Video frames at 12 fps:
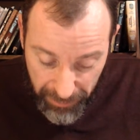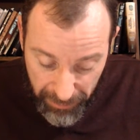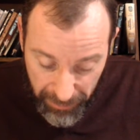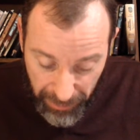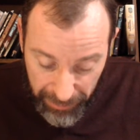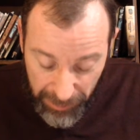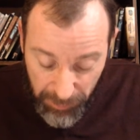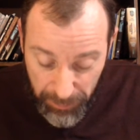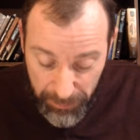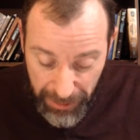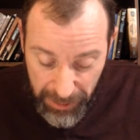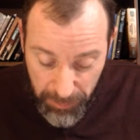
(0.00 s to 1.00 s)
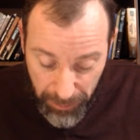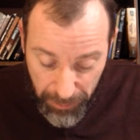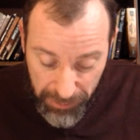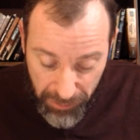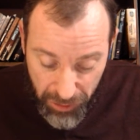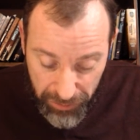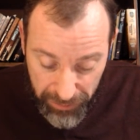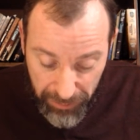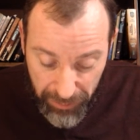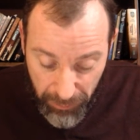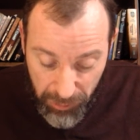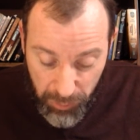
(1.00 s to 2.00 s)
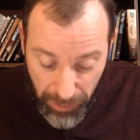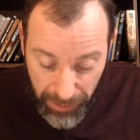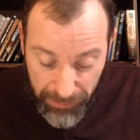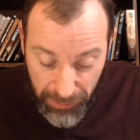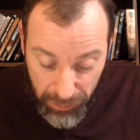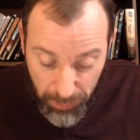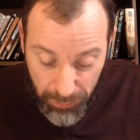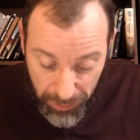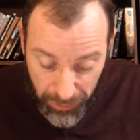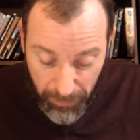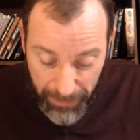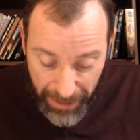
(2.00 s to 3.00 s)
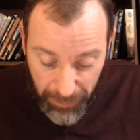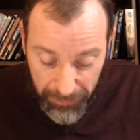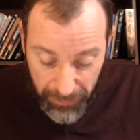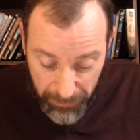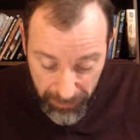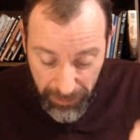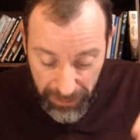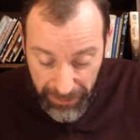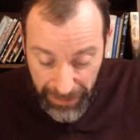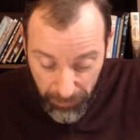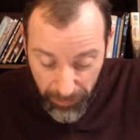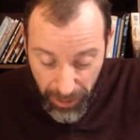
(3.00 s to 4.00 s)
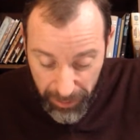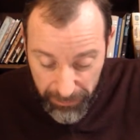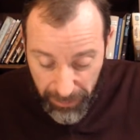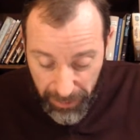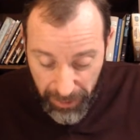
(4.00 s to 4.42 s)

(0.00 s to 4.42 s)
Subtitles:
that's what it means. That those ones that you knew about, when later on,